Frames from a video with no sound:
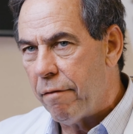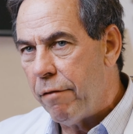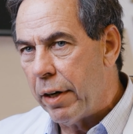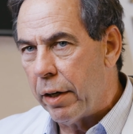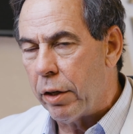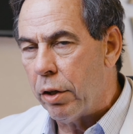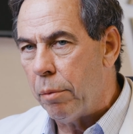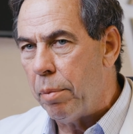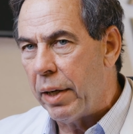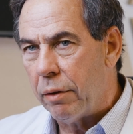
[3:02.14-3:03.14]
very
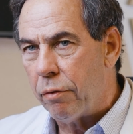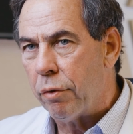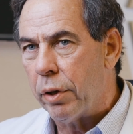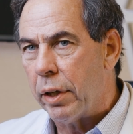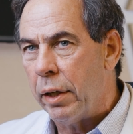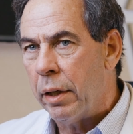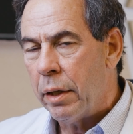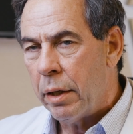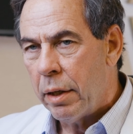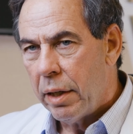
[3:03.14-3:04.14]
good pain-free
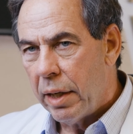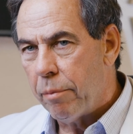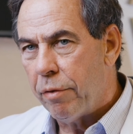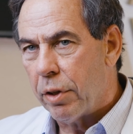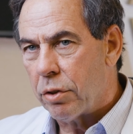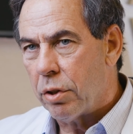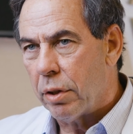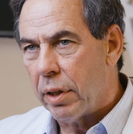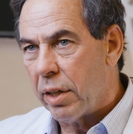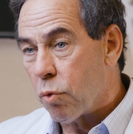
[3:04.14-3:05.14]
hip
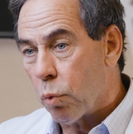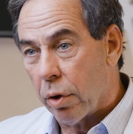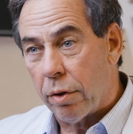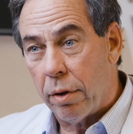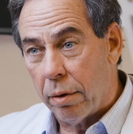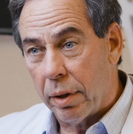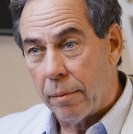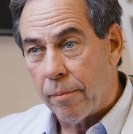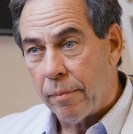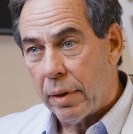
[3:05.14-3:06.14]
function, that it's worth
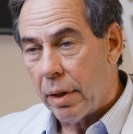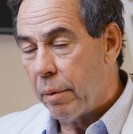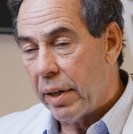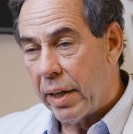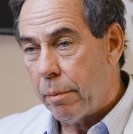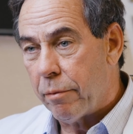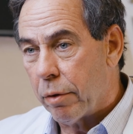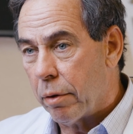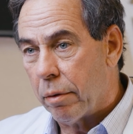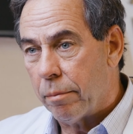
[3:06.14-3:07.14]
doing, and we aim
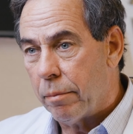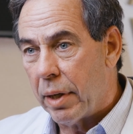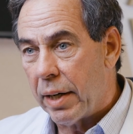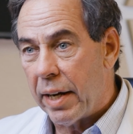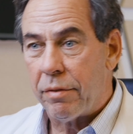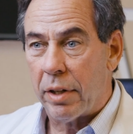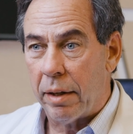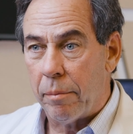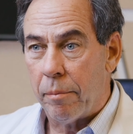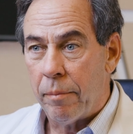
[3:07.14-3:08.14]
for a
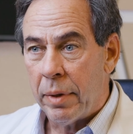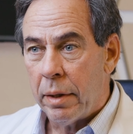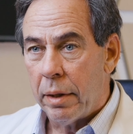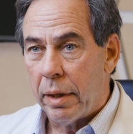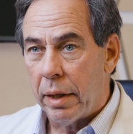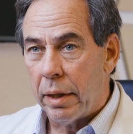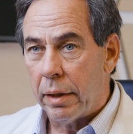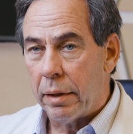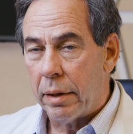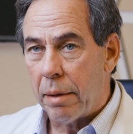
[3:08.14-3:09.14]
lifetime,
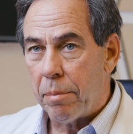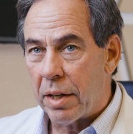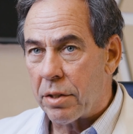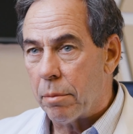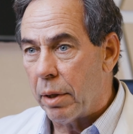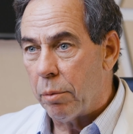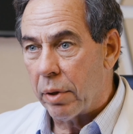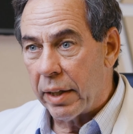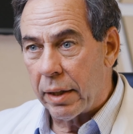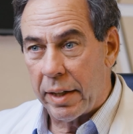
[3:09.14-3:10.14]
and they possibly
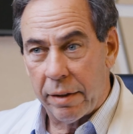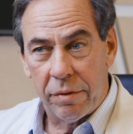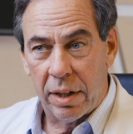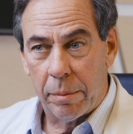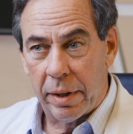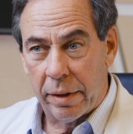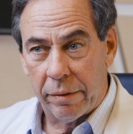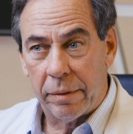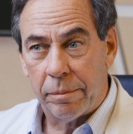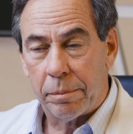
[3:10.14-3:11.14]
will get a lifetime out of it.